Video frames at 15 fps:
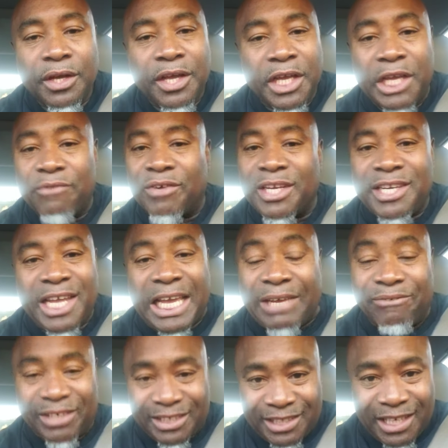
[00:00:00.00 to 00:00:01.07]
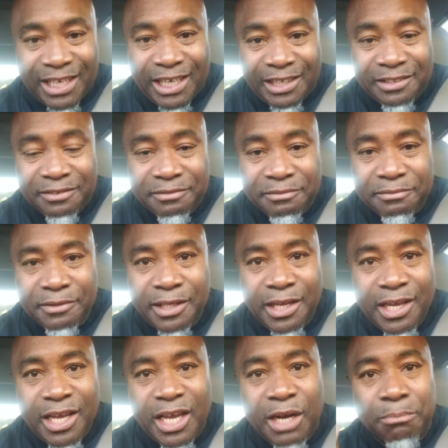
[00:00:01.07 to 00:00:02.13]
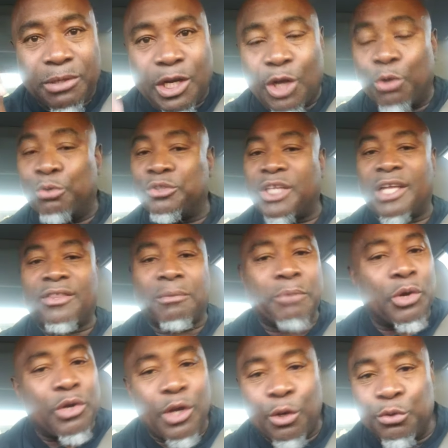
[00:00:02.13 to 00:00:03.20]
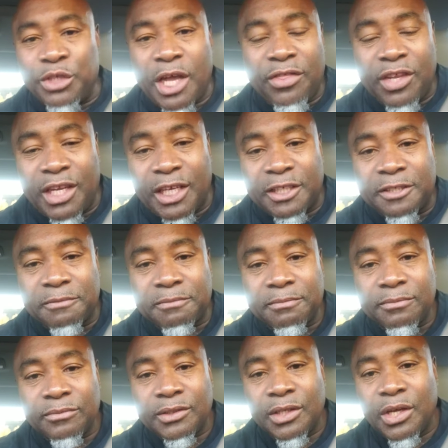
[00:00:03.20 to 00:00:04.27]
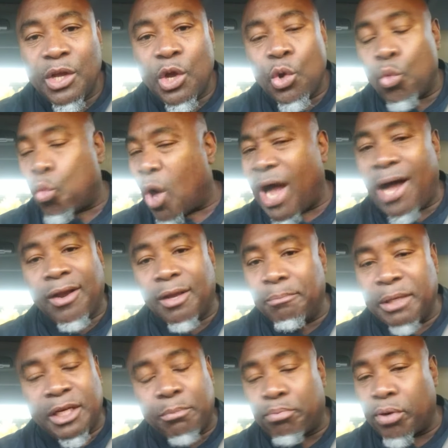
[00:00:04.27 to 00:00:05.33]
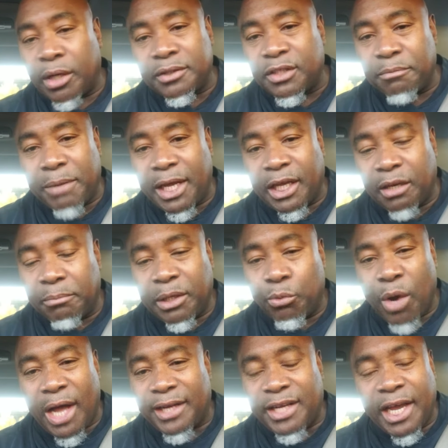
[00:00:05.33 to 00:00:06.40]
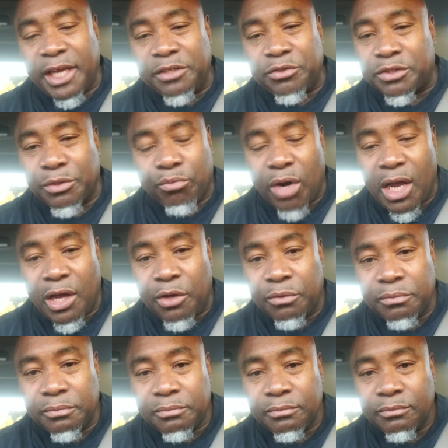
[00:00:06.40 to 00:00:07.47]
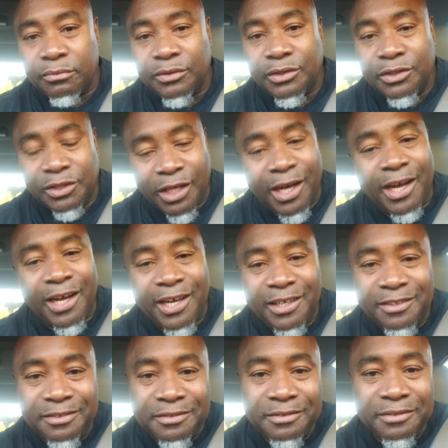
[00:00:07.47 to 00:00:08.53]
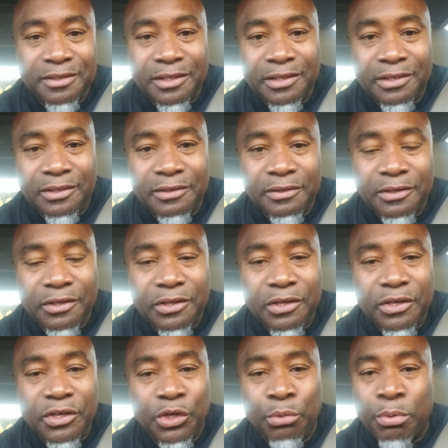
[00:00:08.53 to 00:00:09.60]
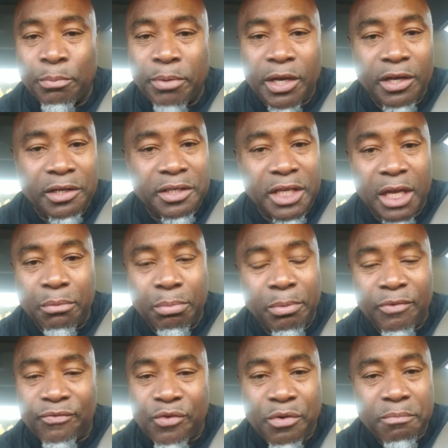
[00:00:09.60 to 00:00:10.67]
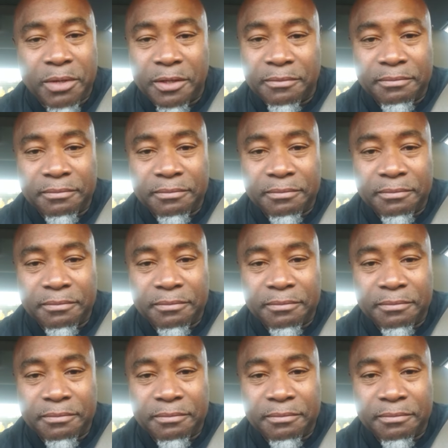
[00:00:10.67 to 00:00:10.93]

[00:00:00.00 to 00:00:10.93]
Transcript: Even David said, and I'm close after I'm gonna close after this, while I'm in the presence of my enemy, while danger's around, God, you prepare a table before me